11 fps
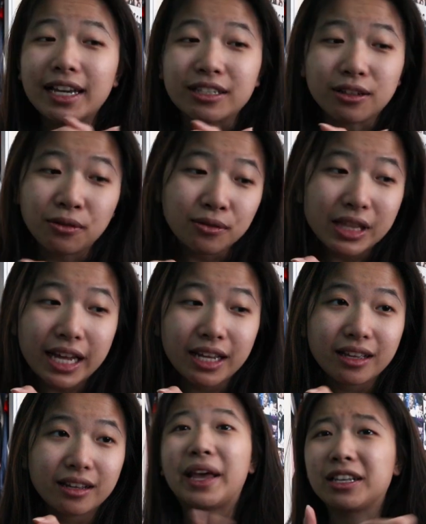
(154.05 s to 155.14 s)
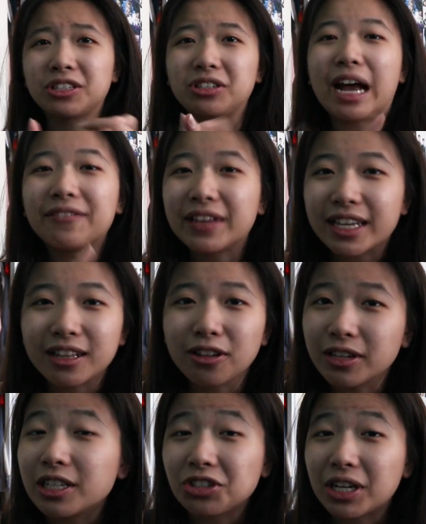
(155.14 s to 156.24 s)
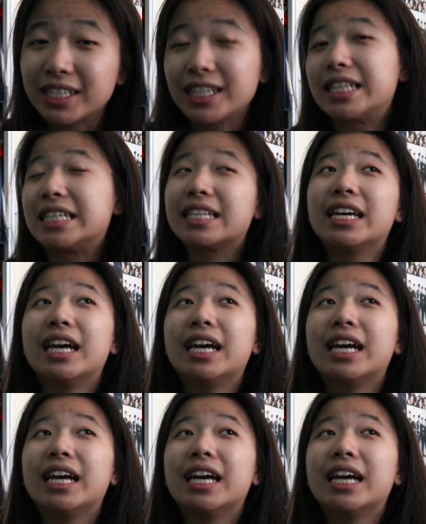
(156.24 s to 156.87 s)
I don't like extravagant looking dresses.